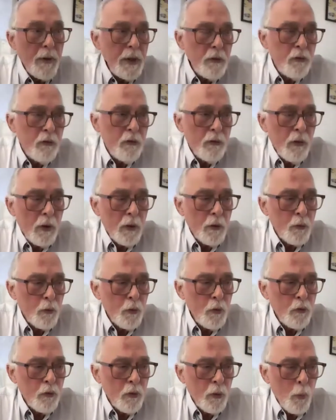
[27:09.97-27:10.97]
think as long as we're
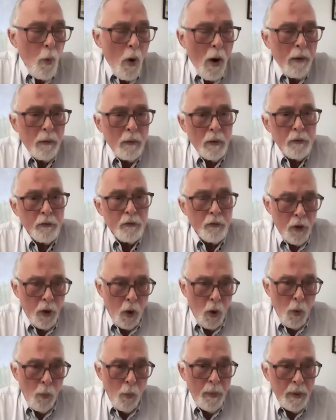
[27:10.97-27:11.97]
using wireless at
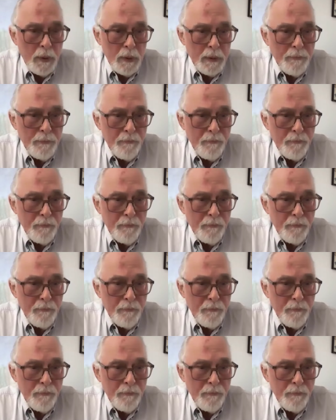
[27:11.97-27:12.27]
home,